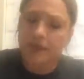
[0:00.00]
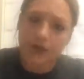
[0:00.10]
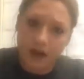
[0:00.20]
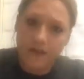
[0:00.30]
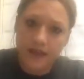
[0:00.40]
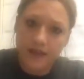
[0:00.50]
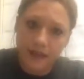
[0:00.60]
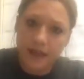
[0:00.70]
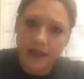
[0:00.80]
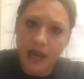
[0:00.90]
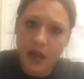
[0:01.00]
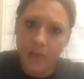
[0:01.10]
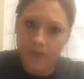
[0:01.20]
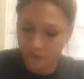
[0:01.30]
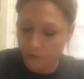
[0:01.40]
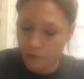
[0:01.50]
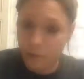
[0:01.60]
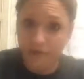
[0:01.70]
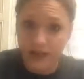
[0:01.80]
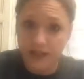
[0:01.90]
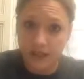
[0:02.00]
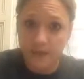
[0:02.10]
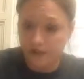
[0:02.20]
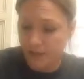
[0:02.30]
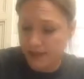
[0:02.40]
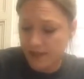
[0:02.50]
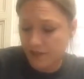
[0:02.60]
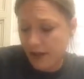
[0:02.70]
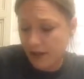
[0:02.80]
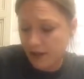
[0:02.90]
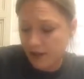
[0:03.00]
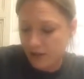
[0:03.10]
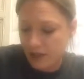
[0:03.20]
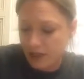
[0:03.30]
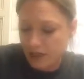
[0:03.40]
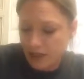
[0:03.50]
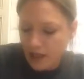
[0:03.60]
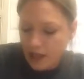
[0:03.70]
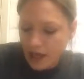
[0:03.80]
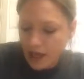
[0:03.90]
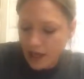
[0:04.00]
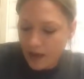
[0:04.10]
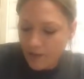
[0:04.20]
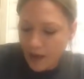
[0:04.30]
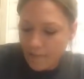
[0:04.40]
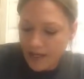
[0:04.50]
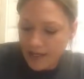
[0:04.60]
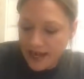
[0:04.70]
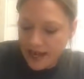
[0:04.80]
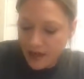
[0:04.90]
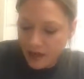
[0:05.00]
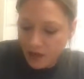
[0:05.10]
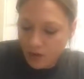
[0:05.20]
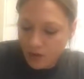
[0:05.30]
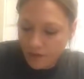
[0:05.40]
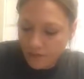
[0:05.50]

obviously help victims of domestic violence, right? But now